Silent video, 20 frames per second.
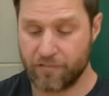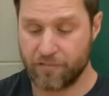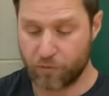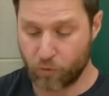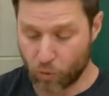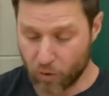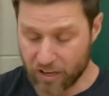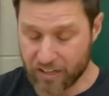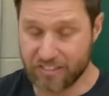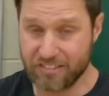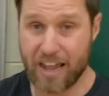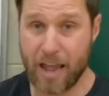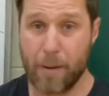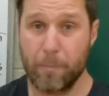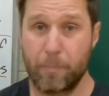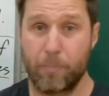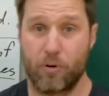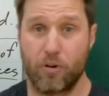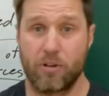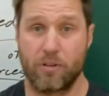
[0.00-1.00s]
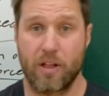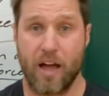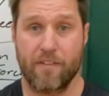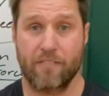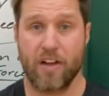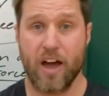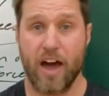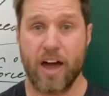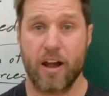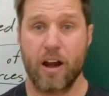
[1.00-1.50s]
For example,
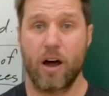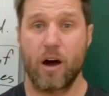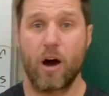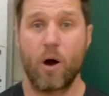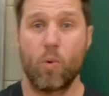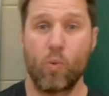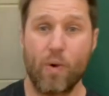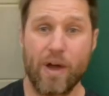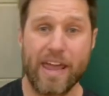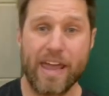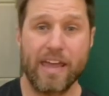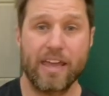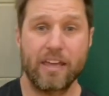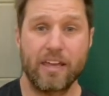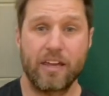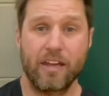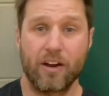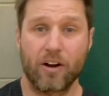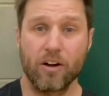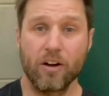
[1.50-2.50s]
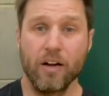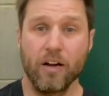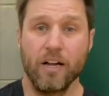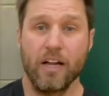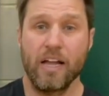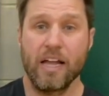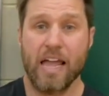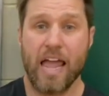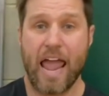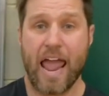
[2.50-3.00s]
I've got a weight here,